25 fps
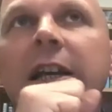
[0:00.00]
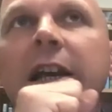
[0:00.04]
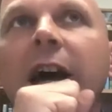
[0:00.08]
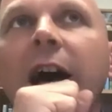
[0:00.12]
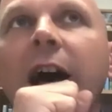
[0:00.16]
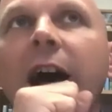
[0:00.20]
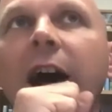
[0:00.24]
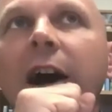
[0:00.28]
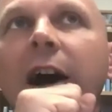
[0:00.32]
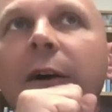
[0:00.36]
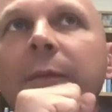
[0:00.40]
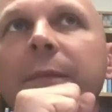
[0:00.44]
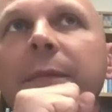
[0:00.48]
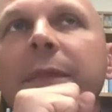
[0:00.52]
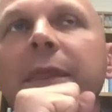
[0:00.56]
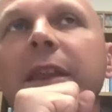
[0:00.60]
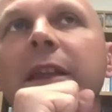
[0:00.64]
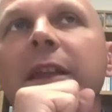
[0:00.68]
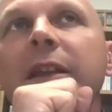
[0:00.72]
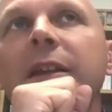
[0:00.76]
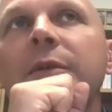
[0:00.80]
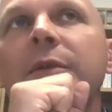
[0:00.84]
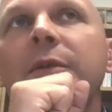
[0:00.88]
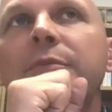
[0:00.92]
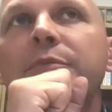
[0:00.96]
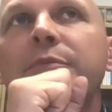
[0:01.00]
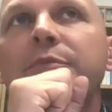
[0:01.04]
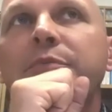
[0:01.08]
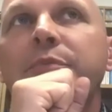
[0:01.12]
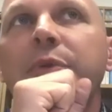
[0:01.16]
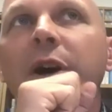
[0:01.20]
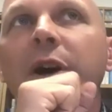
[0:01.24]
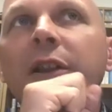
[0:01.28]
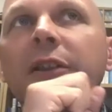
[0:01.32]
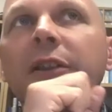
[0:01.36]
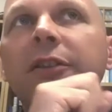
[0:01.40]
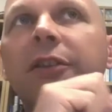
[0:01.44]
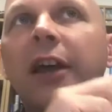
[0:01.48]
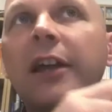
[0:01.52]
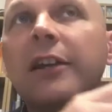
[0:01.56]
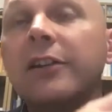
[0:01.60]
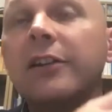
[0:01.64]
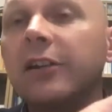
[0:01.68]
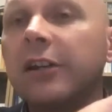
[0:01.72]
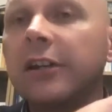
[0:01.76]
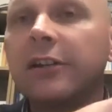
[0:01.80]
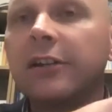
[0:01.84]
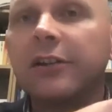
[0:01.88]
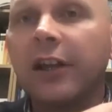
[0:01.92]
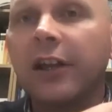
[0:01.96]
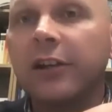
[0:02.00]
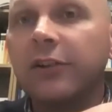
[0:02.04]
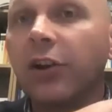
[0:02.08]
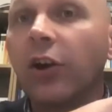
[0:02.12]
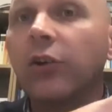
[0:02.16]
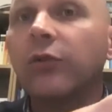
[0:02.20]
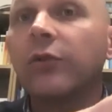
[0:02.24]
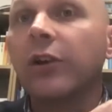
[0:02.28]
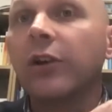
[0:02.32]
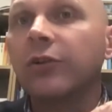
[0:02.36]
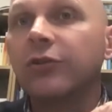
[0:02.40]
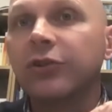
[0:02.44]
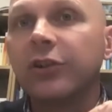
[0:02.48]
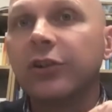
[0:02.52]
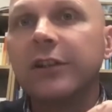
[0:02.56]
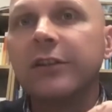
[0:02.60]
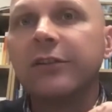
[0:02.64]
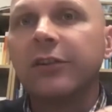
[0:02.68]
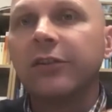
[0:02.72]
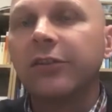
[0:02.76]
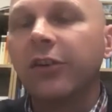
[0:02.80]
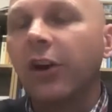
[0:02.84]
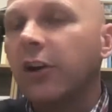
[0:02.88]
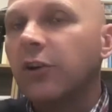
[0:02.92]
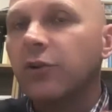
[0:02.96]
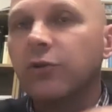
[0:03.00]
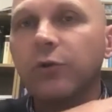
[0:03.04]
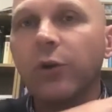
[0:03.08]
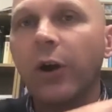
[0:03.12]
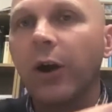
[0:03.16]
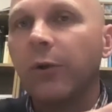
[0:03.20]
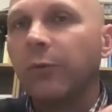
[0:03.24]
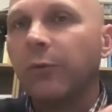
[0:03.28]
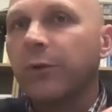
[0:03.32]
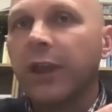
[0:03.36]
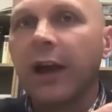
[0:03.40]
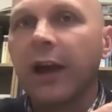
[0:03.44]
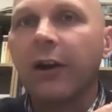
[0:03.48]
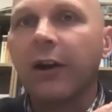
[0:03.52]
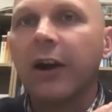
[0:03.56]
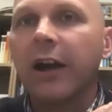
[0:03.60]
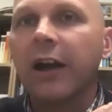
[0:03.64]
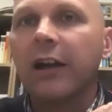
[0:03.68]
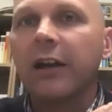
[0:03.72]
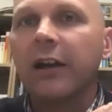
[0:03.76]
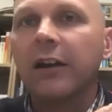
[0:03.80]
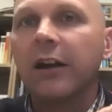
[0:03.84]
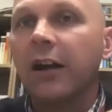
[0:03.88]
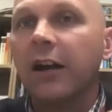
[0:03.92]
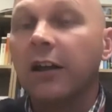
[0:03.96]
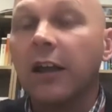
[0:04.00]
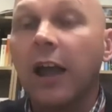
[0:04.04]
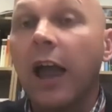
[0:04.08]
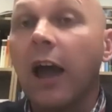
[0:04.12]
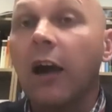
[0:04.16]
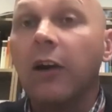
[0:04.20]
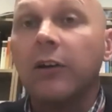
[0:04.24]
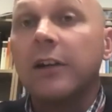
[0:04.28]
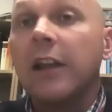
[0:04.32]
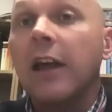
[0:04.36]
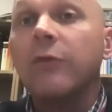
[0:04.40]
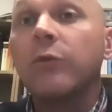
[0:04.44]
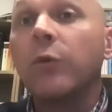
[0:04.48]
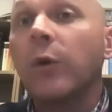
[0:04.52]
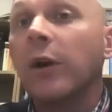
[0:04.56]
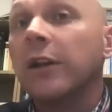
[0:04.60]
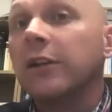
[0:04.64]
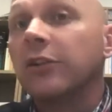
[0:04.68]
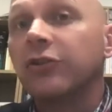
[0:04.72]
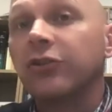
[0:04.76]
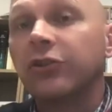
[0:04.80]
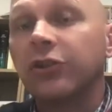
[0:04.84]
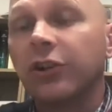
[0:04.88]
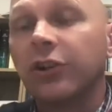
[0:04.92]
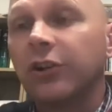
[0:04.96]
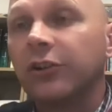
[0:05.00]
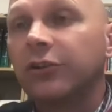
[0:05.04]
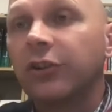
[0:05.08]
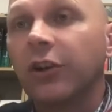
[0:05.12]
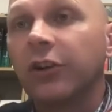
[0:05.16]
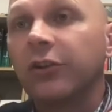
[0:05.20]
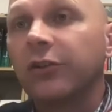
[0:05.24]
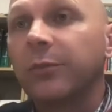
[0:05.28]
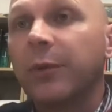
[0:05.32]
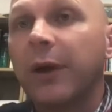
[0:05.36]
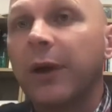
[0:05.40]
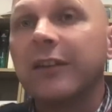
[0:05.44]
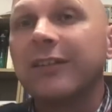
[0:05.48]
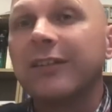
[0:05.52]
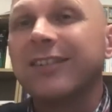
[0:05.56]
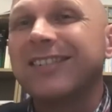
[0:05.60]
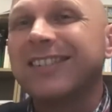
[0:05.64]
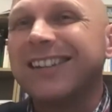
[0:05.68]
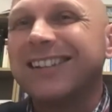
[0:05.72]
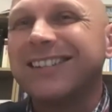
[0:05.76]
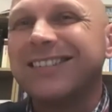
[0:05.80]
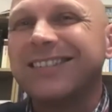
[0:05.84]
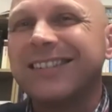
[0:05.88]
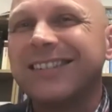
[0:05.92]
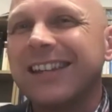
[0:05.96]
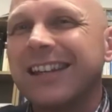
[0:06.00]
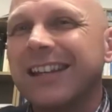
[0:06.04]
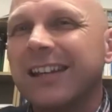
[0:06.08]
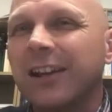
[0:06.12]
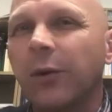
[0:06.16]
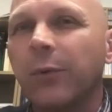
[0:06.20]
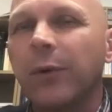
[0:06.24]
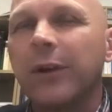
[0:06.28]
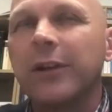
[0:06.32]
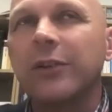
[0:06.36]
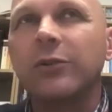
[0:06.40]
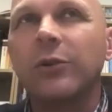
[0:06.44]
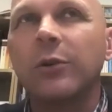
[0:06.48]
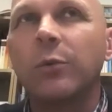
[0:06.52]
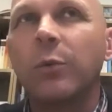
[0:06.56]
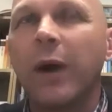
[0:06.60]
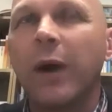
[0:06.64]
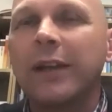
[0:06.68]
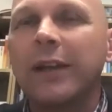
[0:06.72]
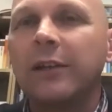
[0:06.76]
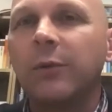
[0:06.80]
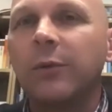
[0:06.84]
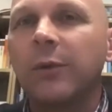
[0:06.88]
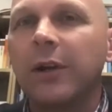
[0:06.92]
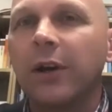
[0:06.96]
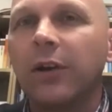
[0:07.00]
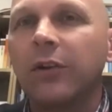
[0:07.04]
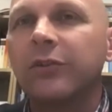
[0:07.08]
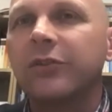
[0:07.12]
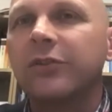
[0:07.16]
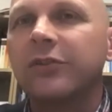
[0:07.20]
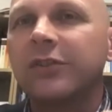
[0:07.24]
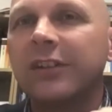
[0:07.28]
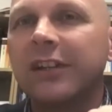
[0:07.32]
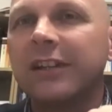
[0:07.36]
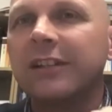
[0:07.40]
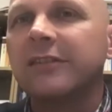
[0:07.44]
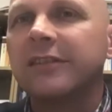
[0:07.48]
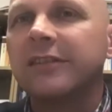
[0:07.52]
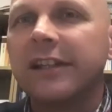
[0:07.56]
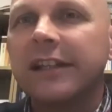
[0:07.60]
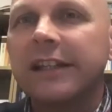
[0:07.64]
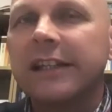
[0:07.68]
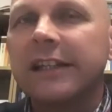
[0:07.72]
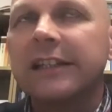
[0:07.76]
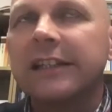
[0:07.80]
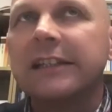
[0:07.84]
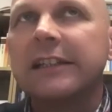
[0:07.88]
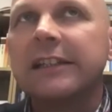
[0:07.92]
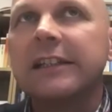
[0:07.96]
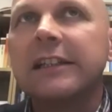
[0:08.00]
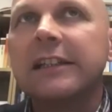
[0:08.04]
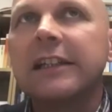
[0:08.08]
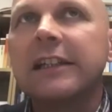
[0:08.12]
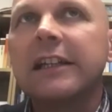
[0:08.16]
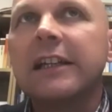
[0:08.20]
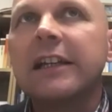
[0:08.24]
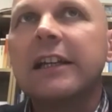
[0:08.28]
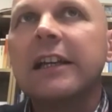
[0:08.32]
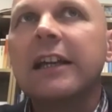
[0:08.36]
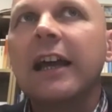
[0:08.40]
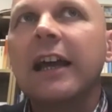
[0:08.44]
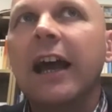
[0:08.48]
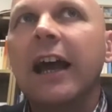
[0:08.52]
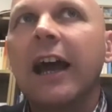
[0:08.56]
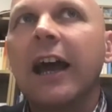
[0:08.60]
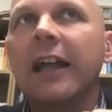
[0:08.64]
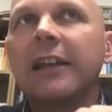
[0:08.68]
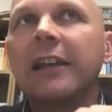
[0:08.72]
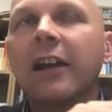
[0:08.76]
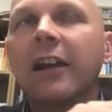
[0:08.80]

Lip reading: But they don't know Jesus. I grew up without, I never went to church. I was about 16. I went to a wedding when I was 16. And